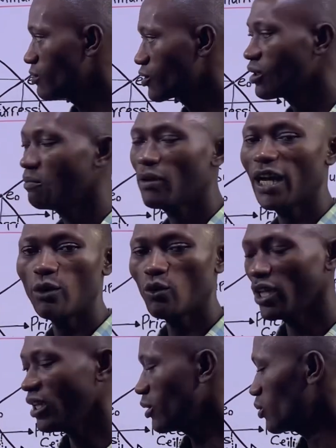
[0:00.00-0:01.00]
Supply
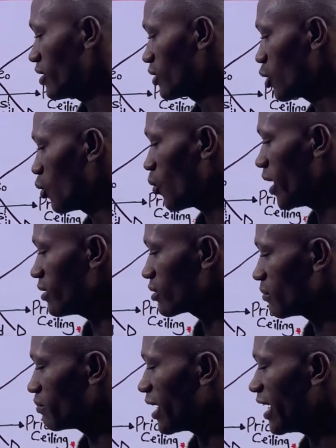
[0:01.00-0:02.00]
will increase. So when
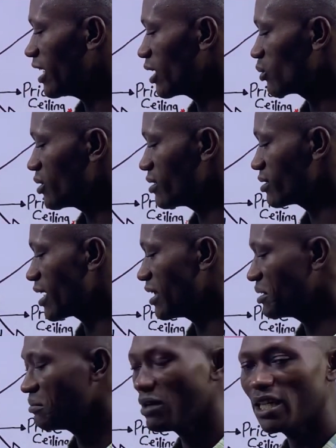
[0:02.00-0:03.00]
supply increases and
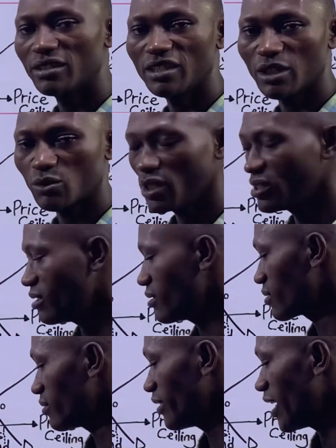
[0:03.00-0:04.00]
demand
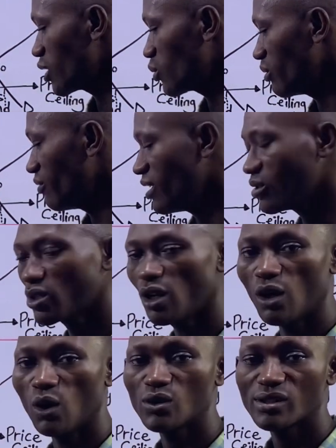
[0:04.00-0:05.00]
decreases, that will
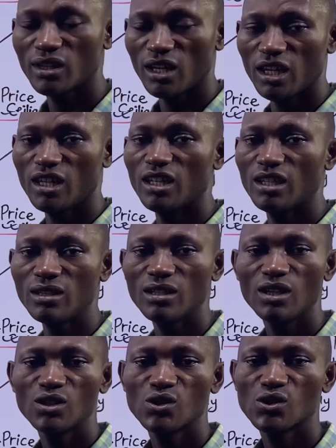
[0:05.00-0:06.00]
result in
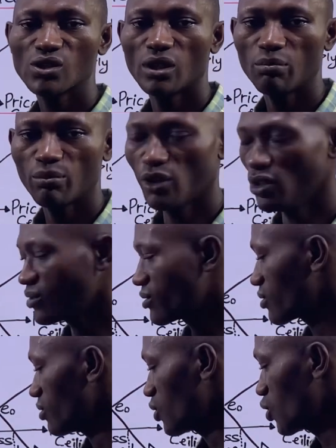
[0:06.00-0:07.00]

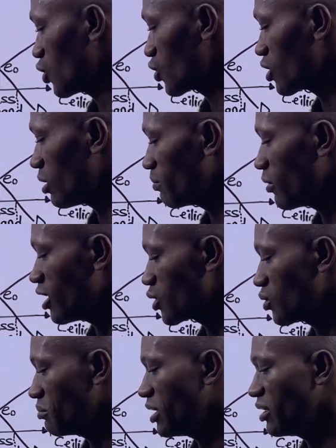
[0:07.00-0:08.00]
surplus. So surplus
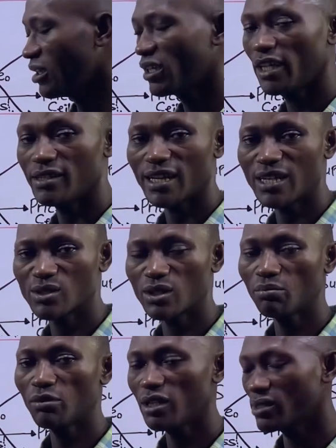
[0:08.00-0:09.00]
will be the case, and
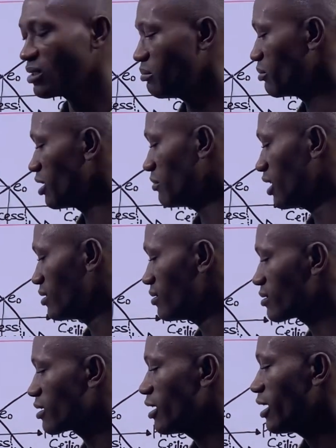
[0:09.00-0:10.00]
surplus simply
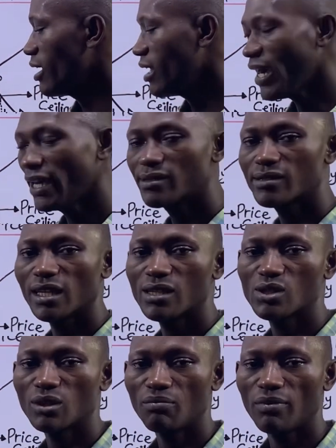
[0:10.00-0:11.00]
means
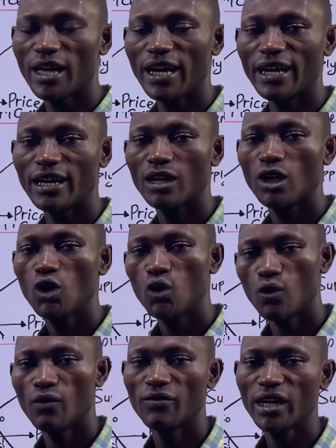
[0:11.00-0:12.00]
excess supply
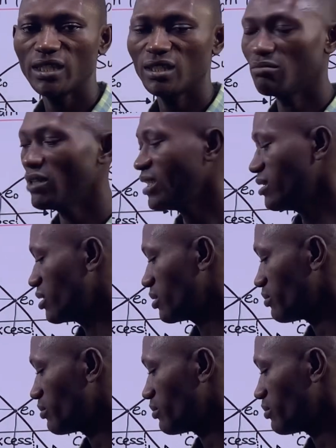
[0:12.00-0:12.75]
over demand.